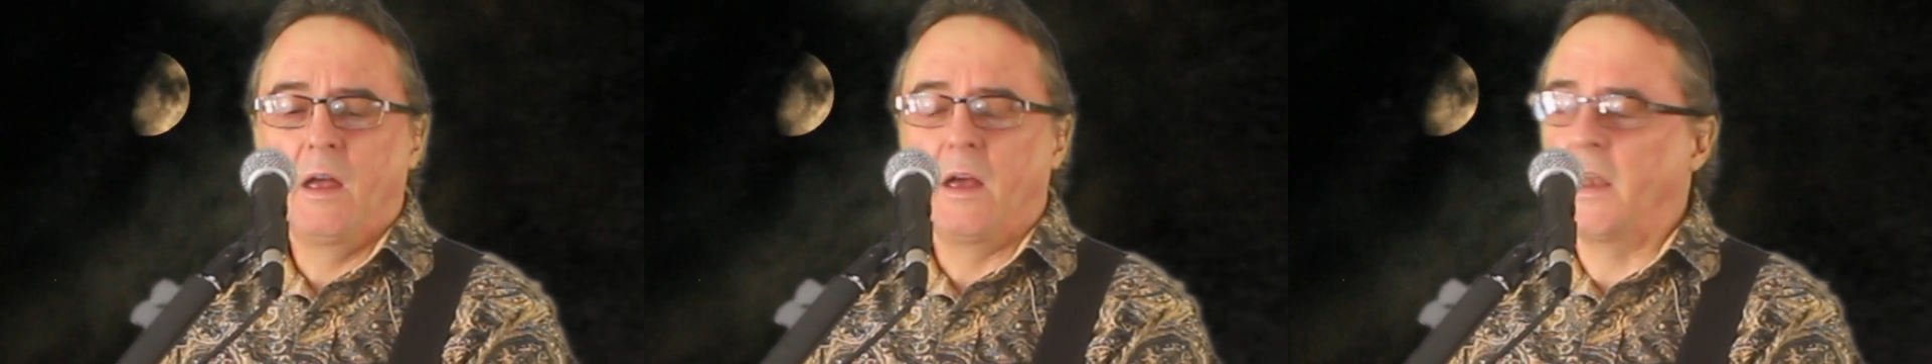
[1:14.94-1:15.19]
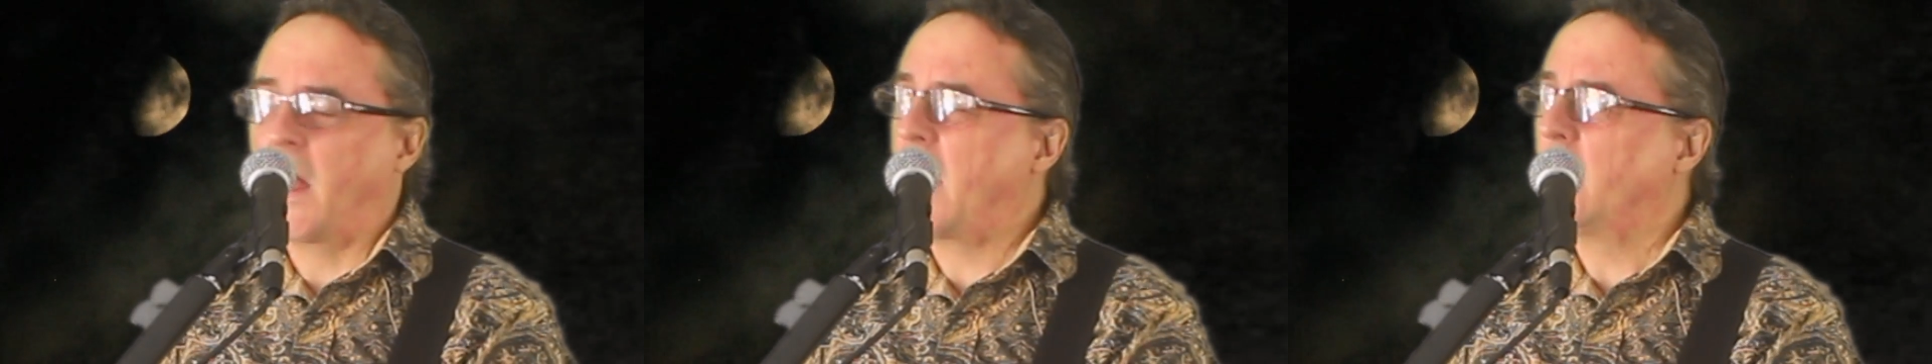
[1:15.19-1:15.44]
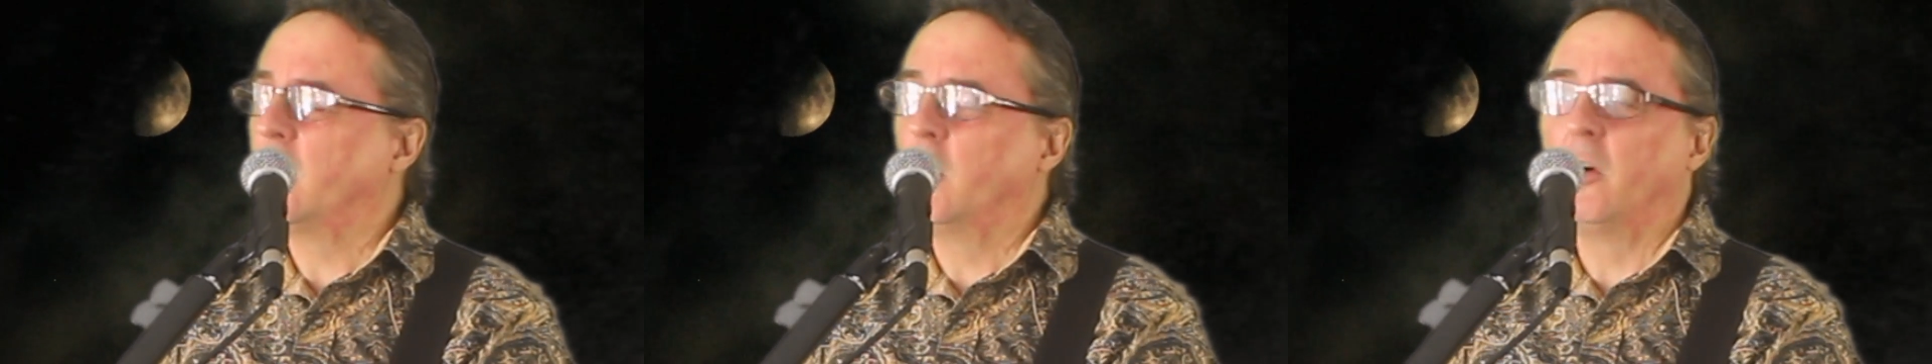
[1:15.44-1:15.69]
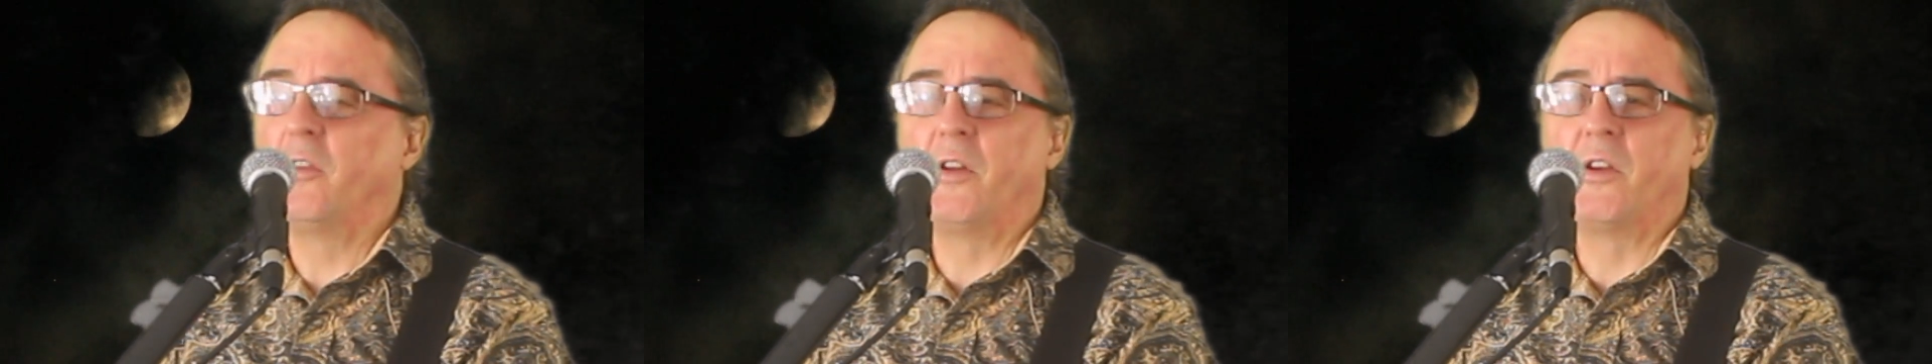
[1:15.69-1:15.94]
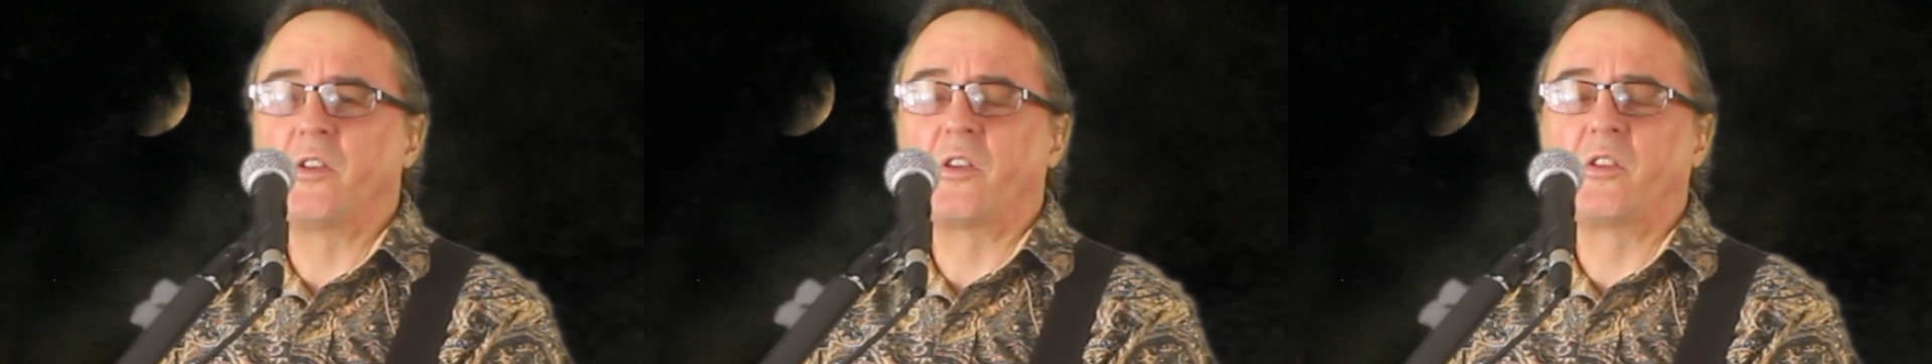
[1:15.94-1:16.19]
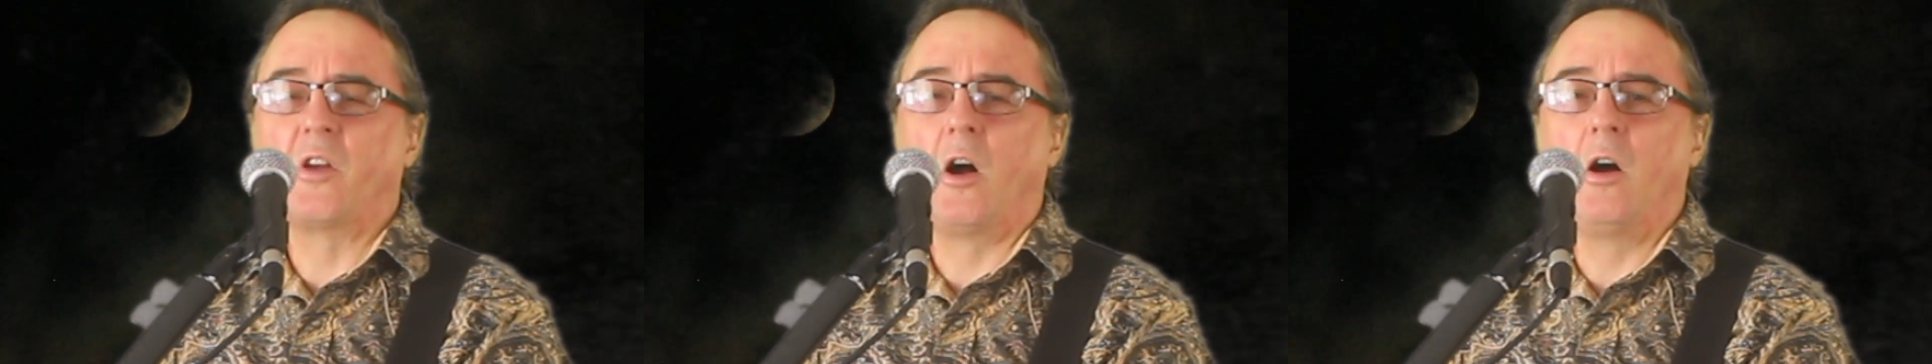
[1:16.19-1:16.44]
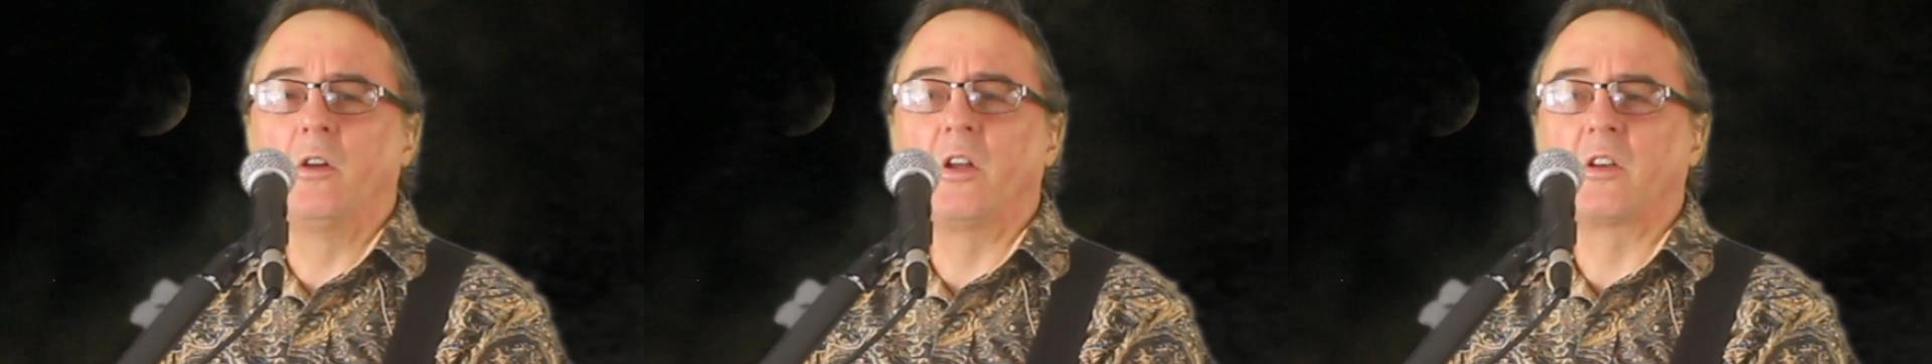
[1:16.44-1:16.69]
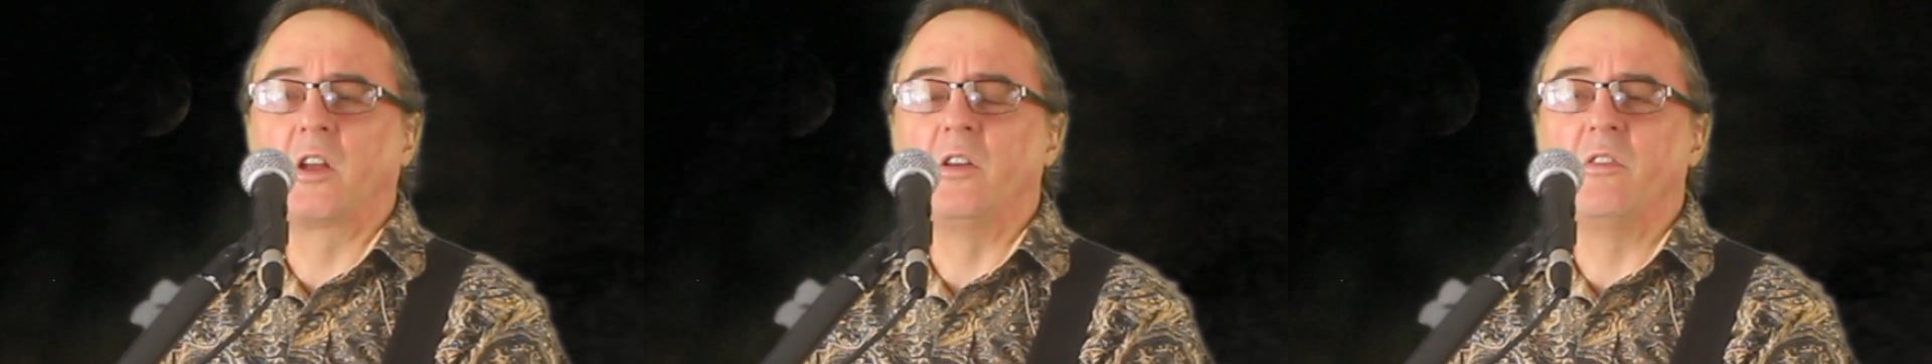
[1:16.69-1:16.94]
And I don't know if there's a song
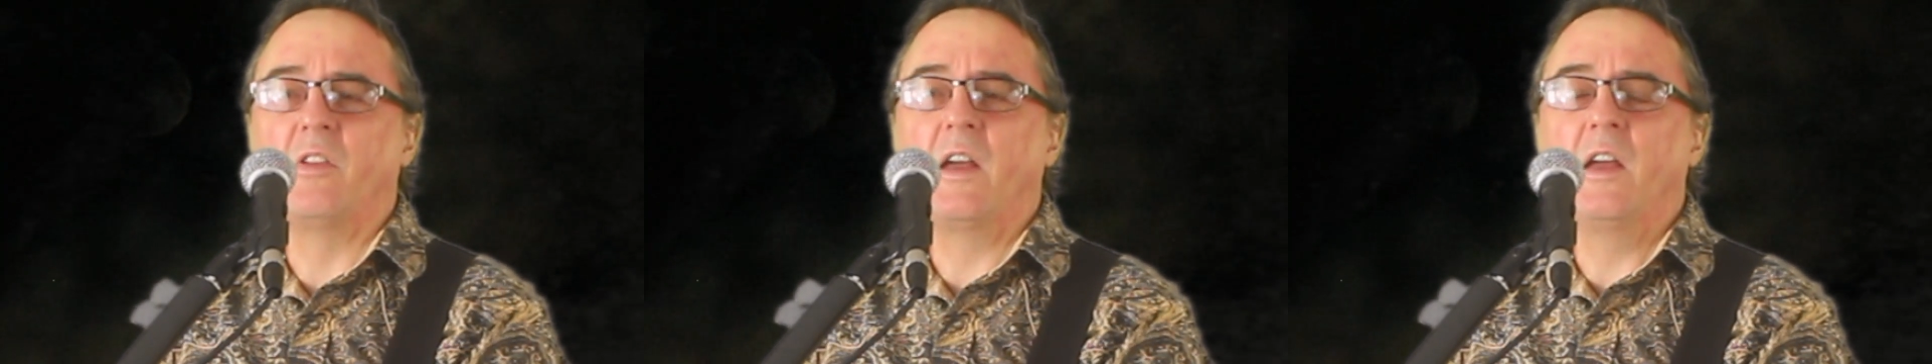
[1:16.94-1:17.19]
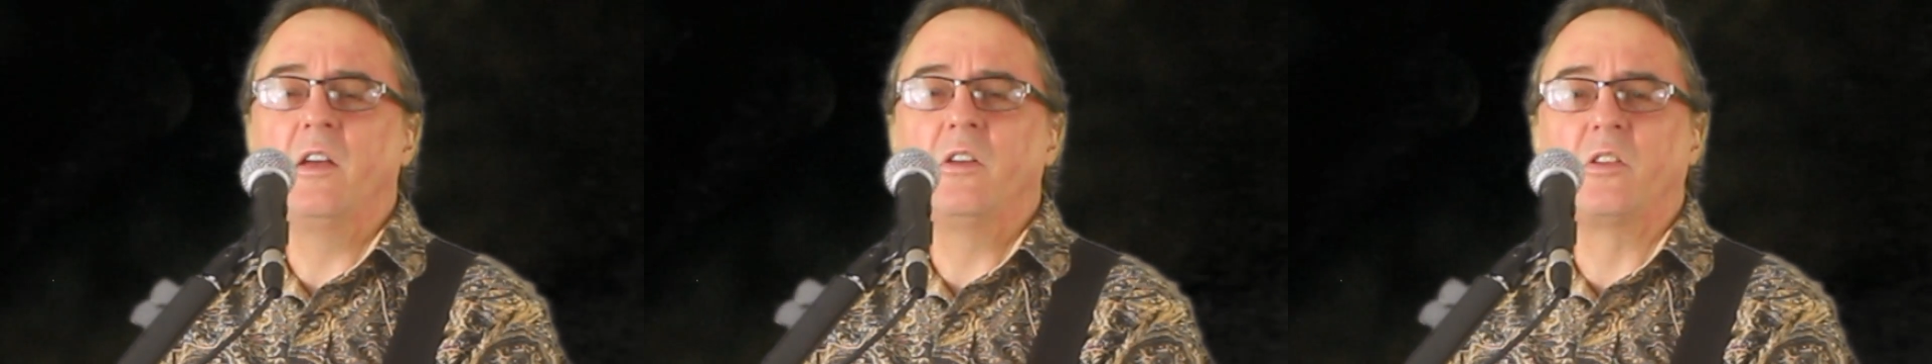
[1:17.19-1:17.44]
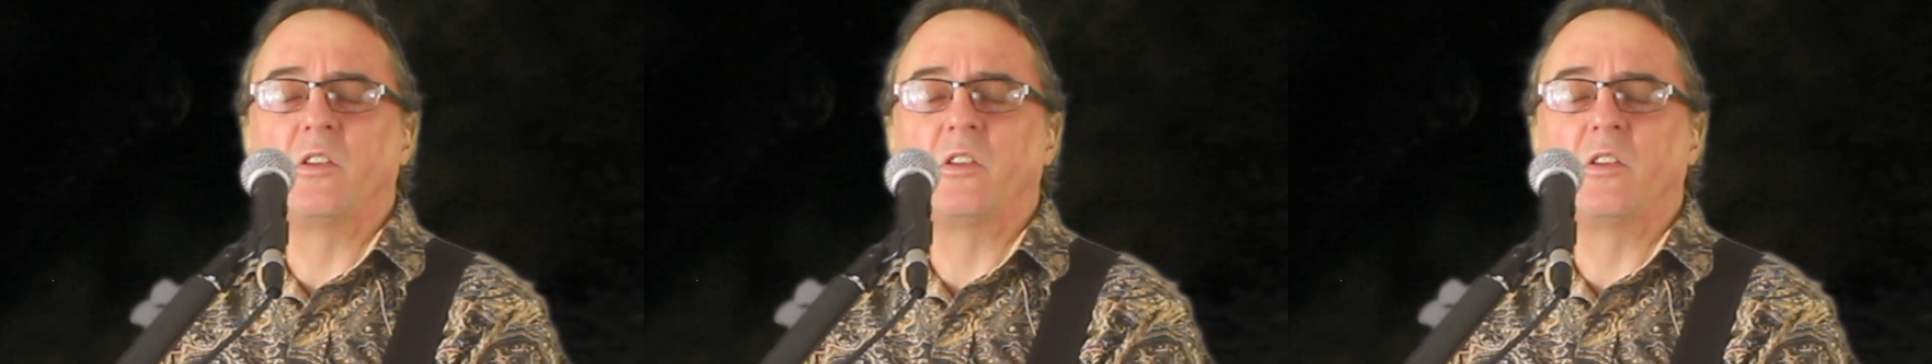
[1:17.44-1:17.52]
that conveys